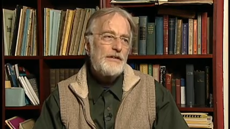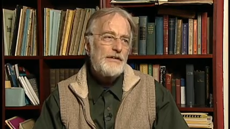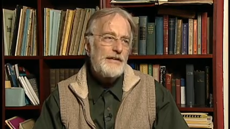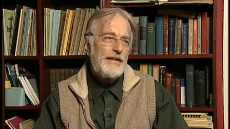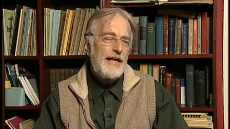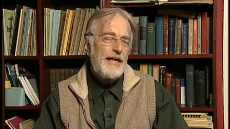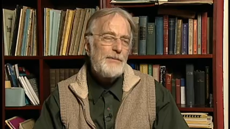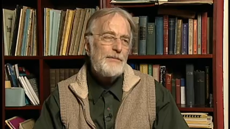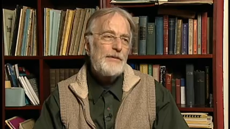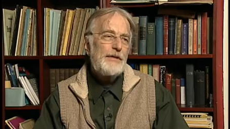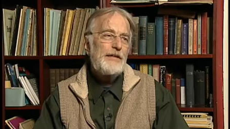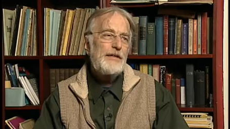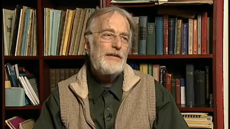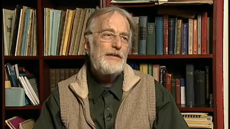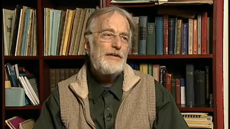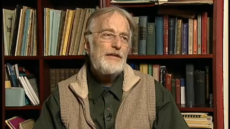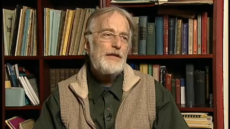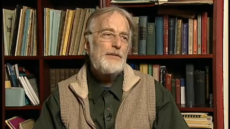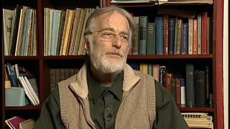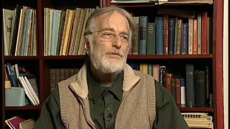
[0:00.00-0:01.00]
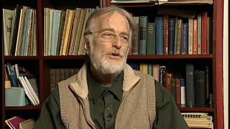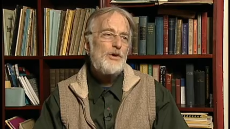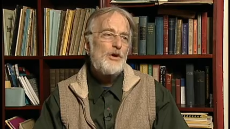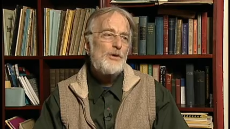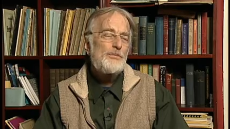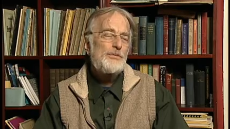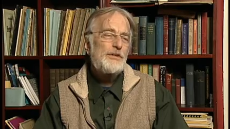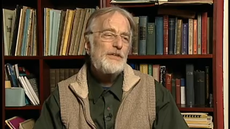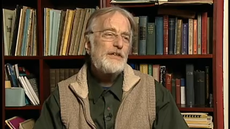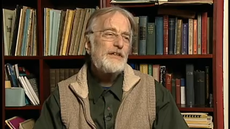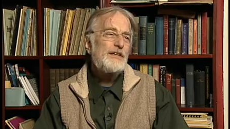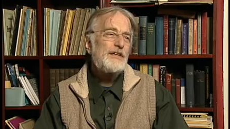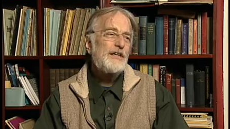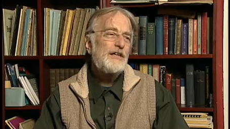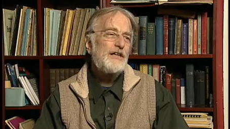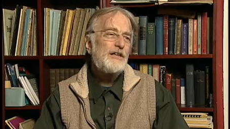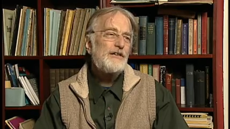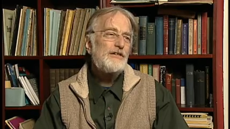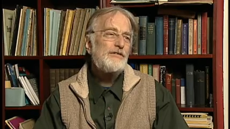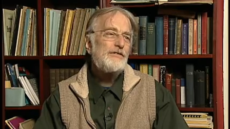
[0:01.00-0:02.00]
namely the absorption
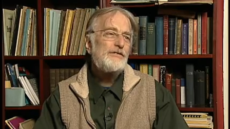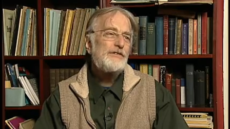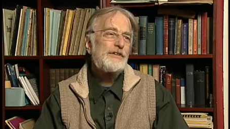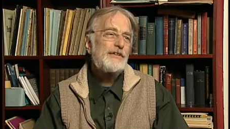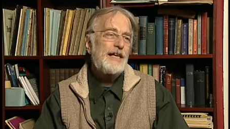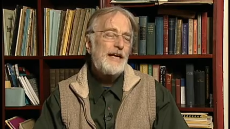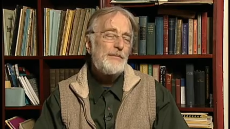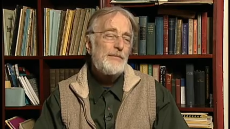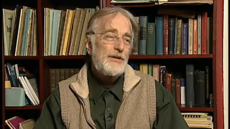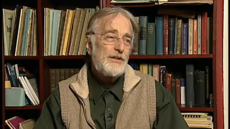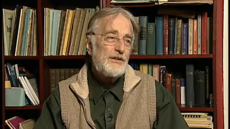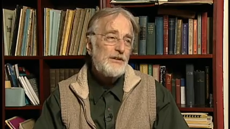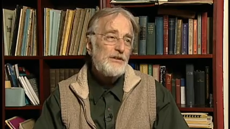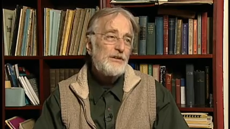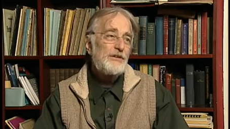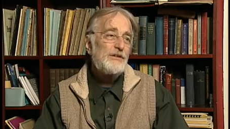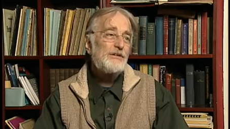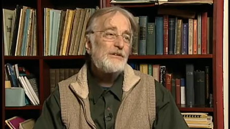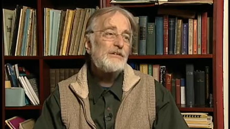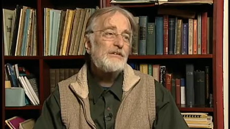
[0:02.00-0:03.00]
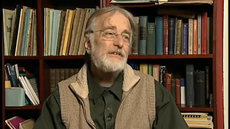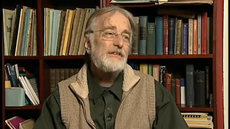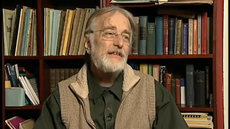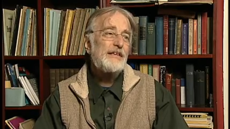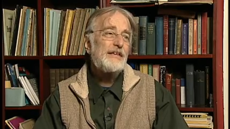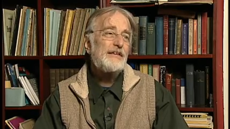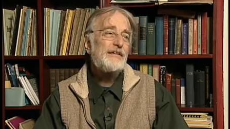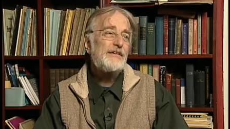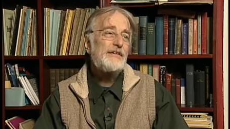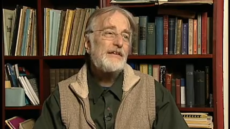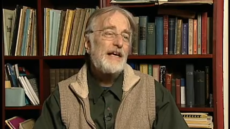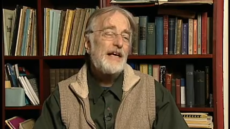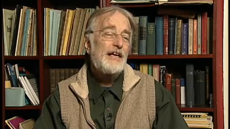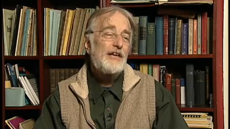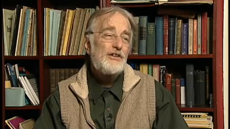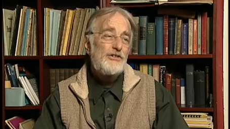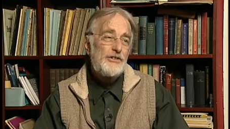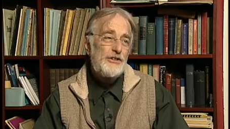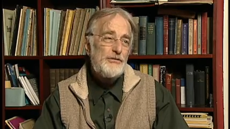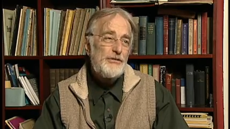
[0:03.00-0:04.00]
of chemical and
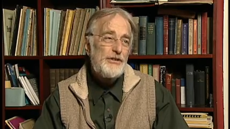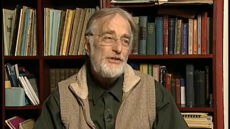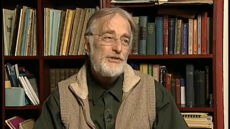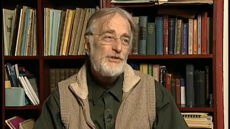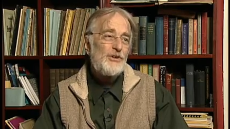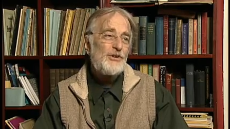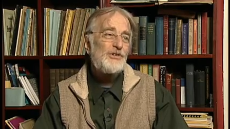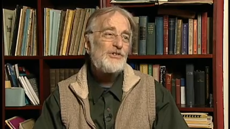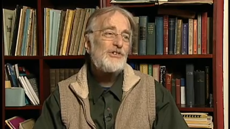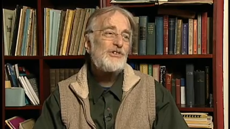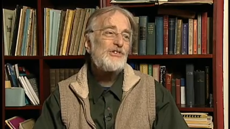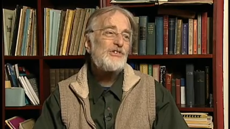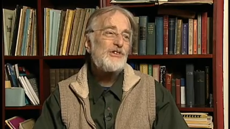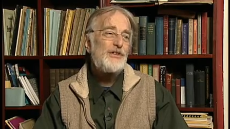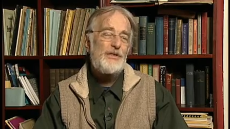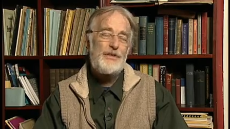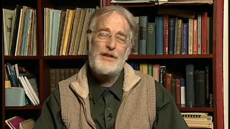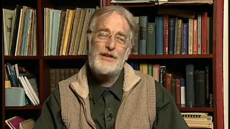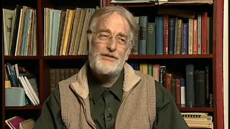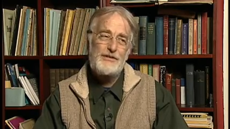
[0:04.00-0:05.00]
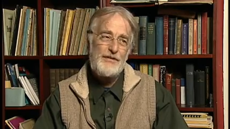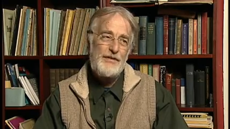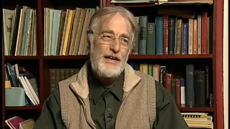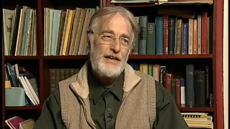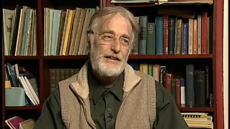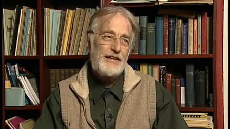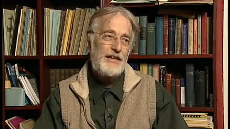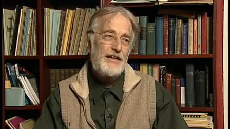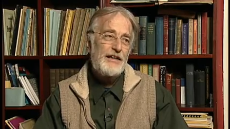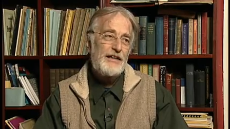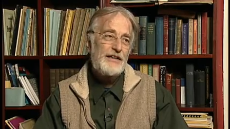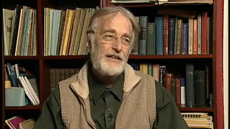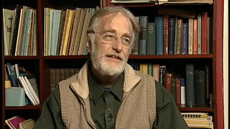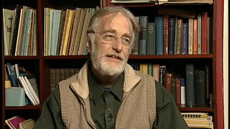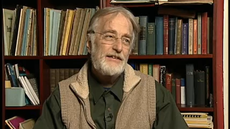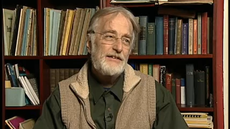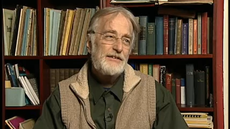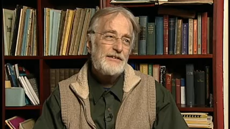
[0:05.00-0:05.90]
energy resources and things of that kind.